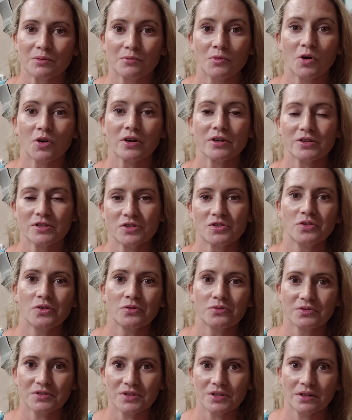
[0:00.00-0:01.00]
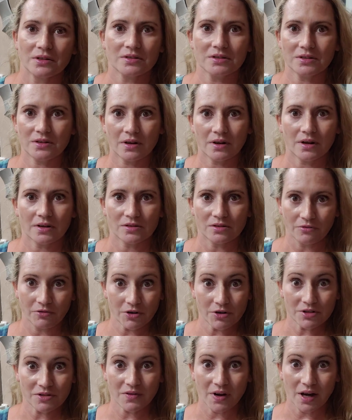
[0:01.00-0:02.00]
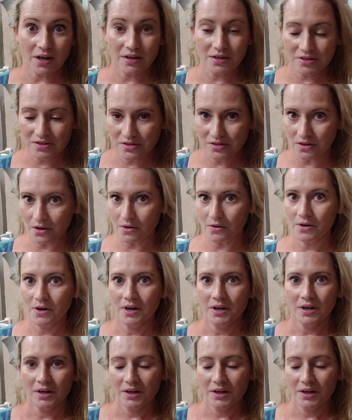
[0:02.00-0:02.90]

it more soon since today is the 1st of August, so